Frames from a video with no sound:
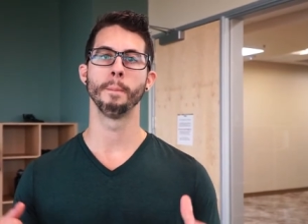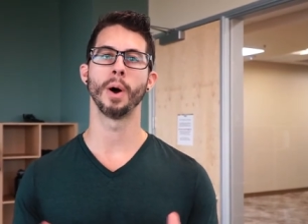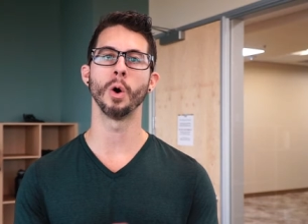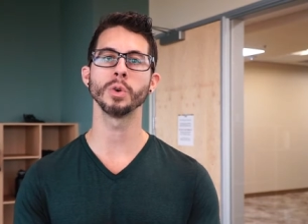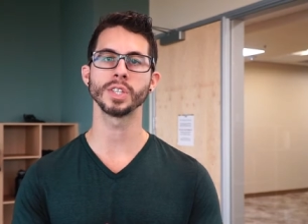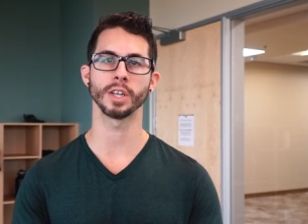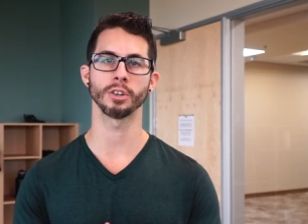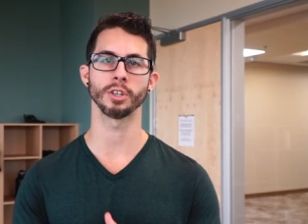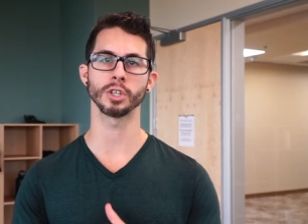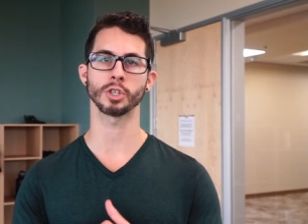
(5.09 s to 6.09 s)

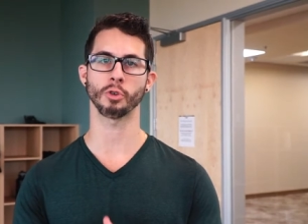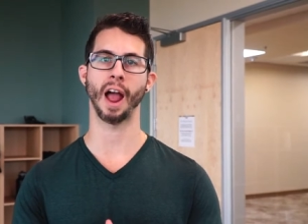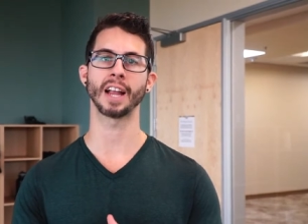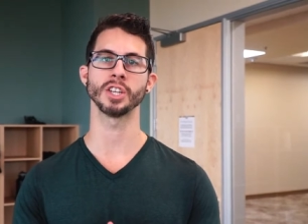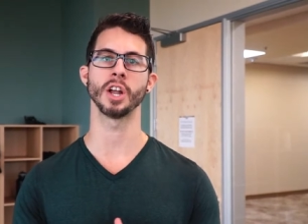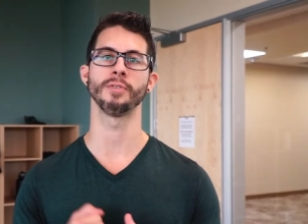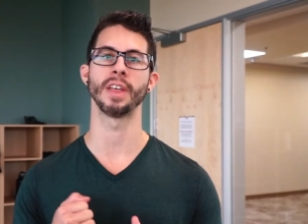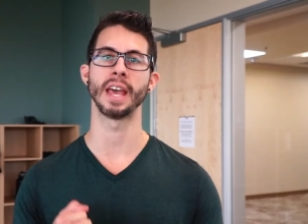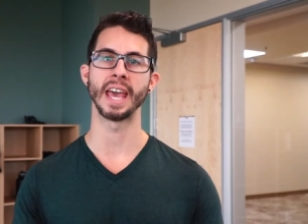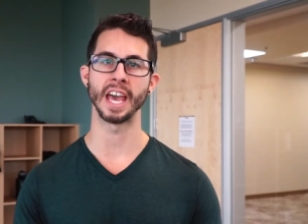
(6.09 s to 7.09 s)
posterior distraction of
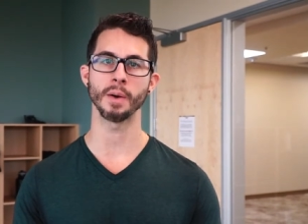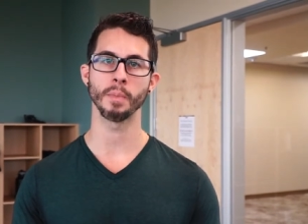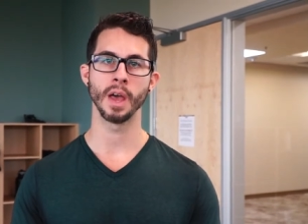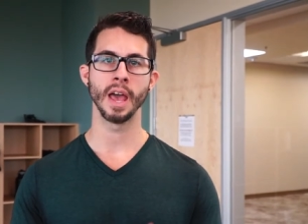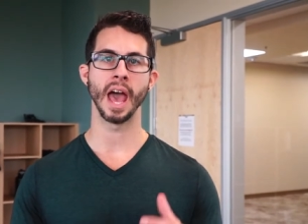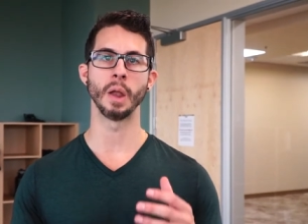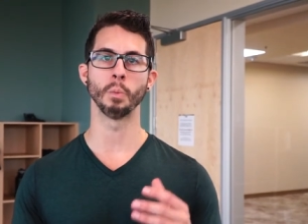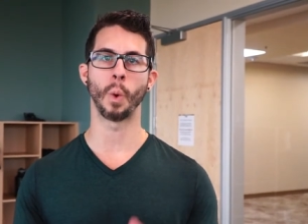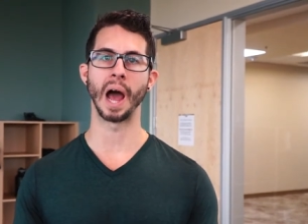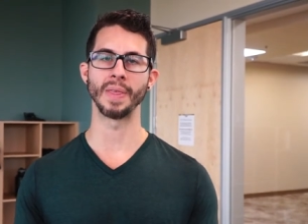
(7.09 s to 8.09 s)
the hip
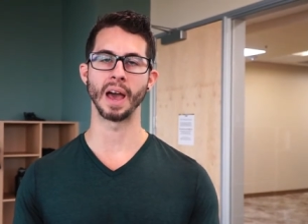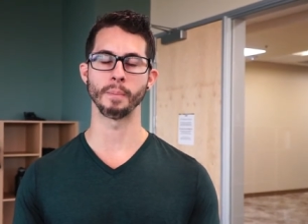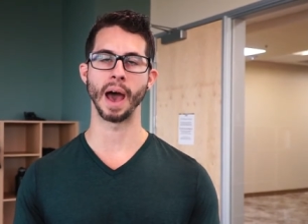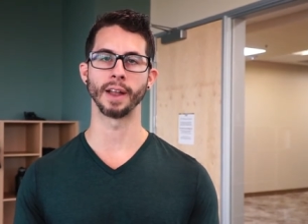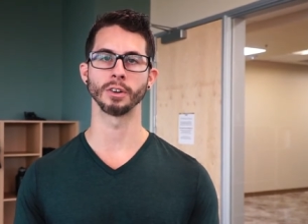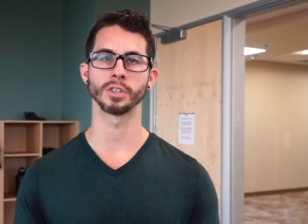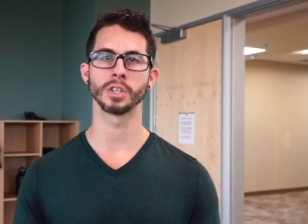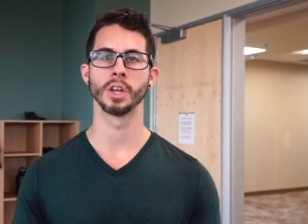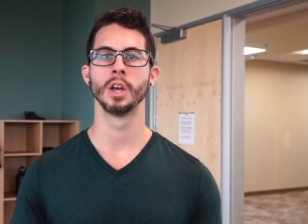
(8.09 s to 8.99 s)
and why that matters.